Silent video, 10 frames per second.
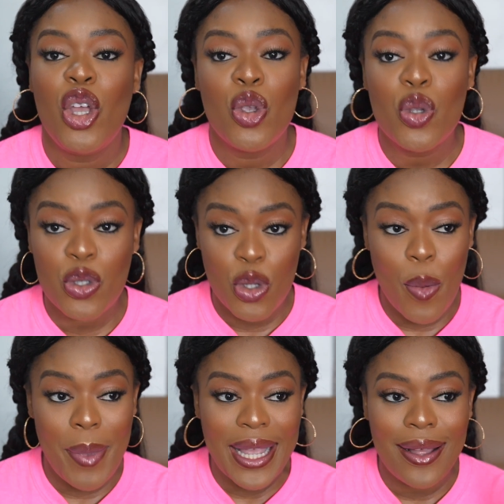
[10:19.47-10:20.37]
you still
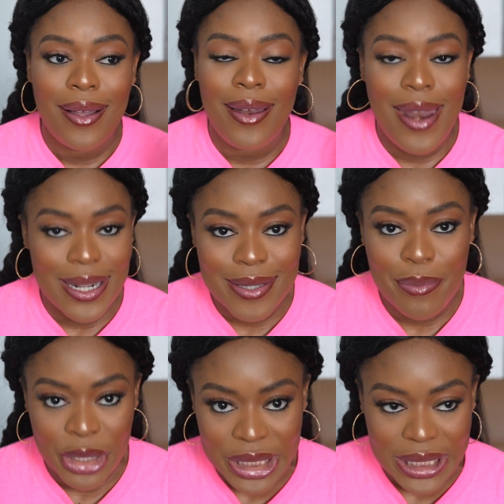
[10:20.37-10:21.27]
make less
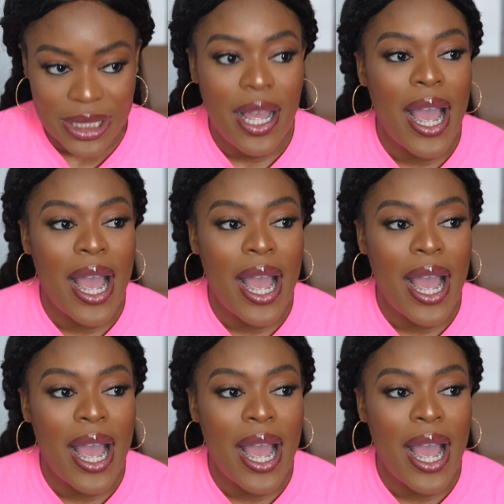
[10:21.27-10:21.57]
money.